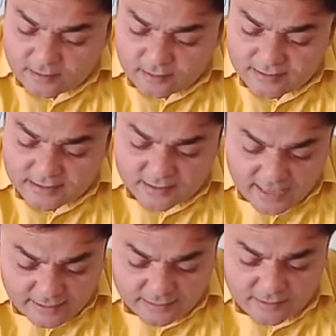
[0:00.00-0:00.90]

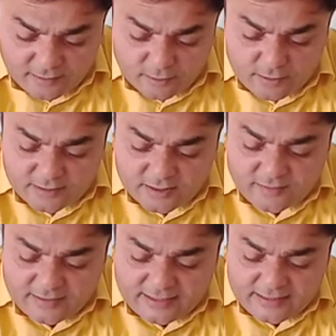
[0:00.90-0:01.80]
constant
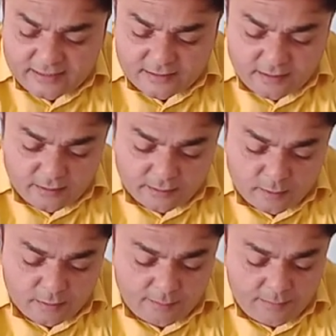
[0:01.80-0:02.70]
touch with each other
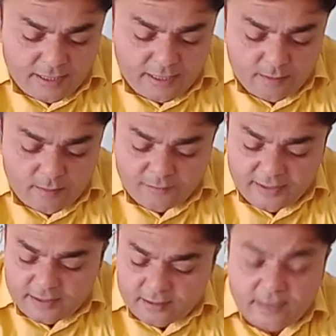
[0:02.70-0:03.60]
through the medium of
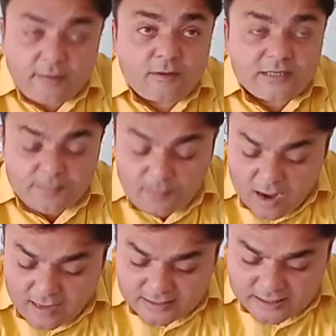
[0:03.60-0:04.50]
internet or
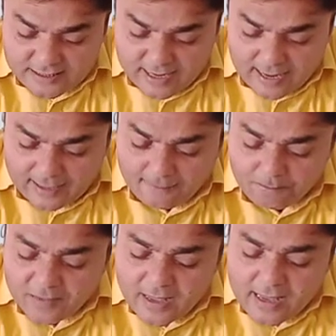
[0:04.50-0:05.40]
smart
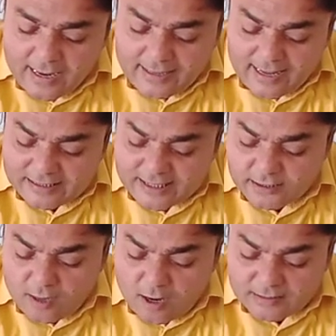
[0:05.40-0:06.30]
cell, and
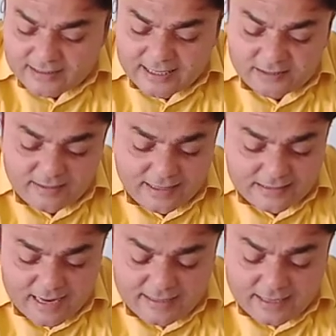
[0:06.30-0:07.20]
exchange thoughts as well
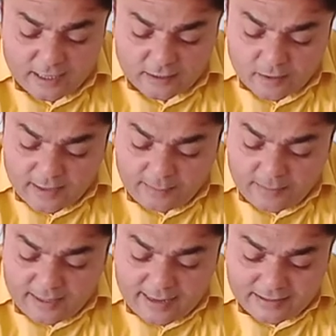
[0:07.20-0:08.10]
as ideas. Electronic
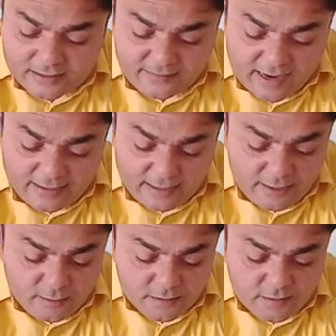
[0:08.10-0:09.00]
media is
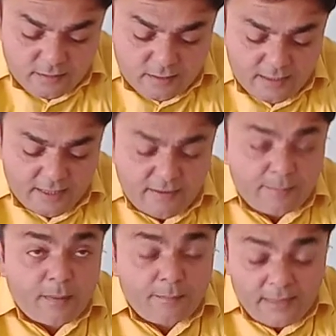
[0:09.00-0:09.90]
widely used to
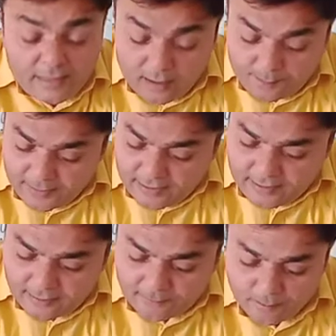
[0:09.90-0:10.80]
cultivate public
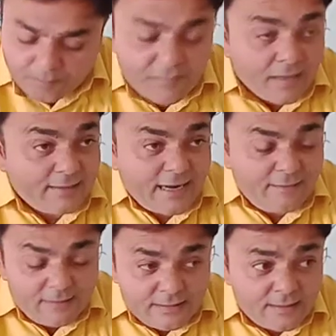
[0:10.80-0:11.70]
opinion.
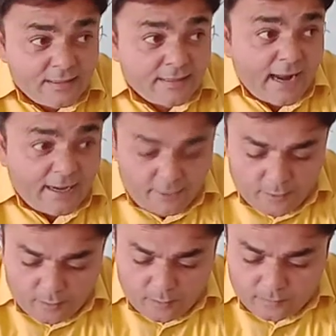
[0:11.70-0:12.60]
Television,
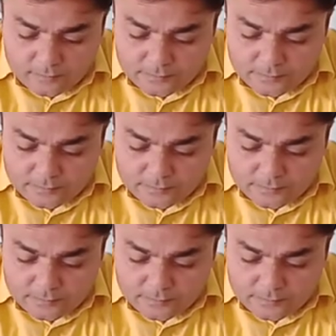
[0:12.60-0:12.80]
radio,